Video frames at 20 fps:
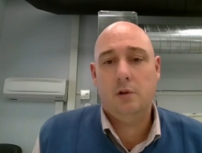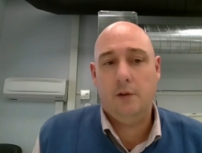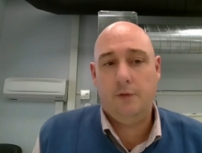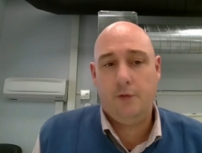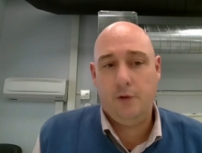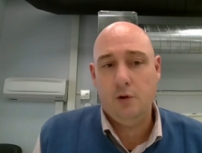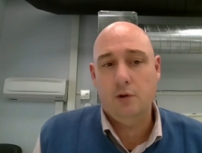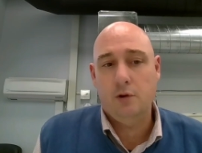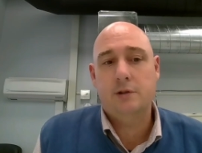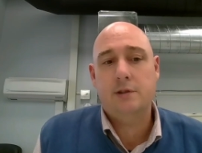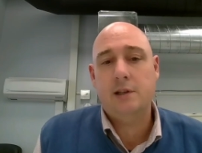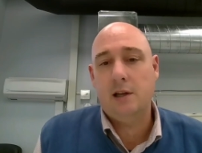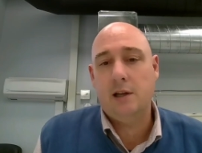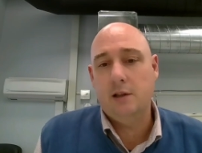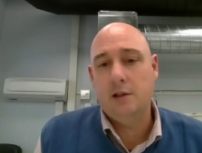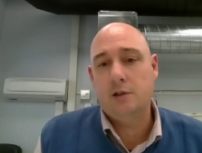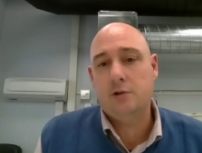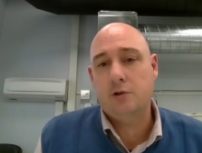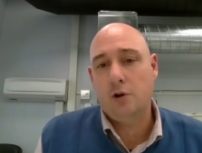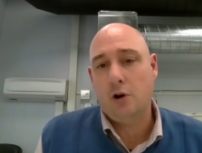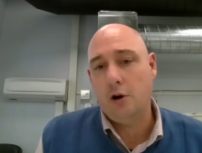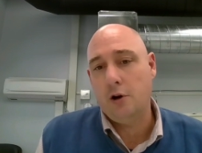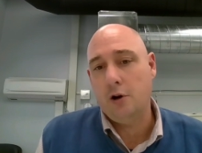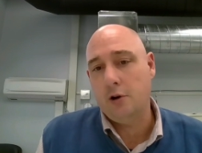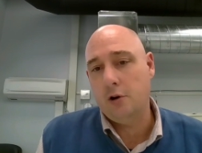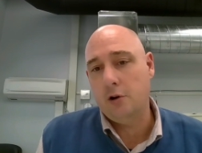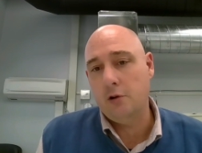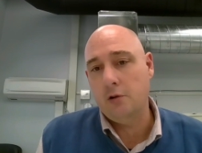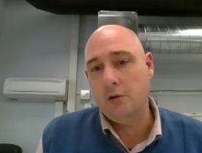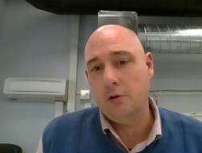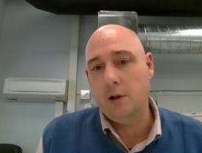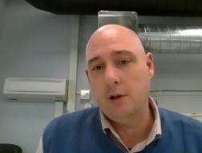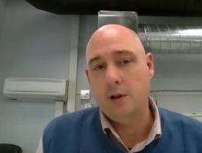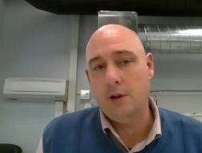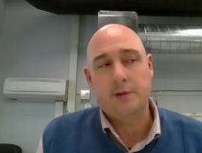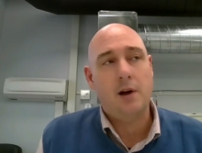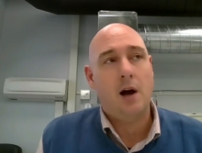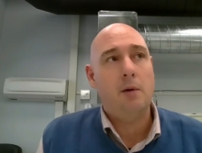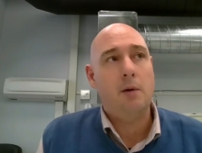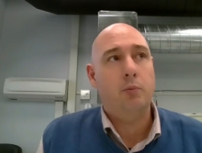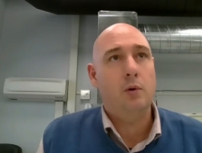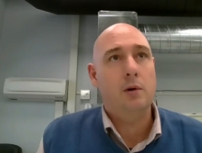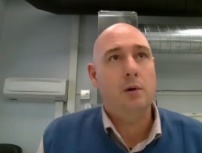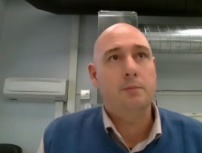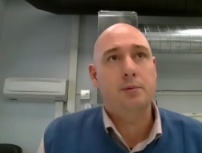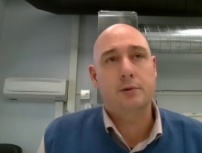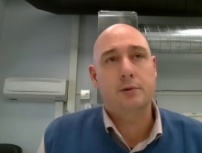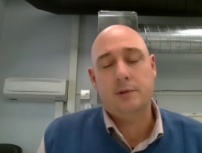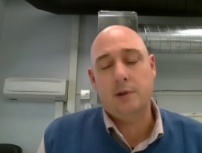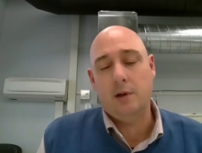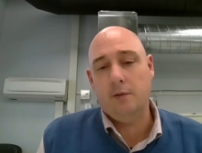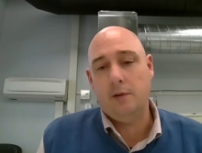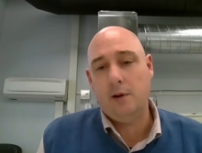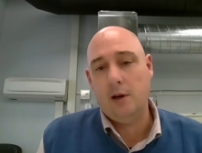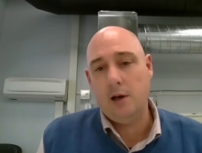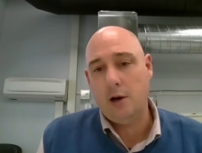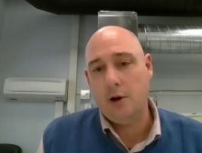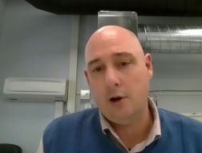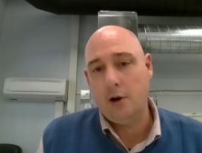If you understand this chart, you're in the top 1% of heat and air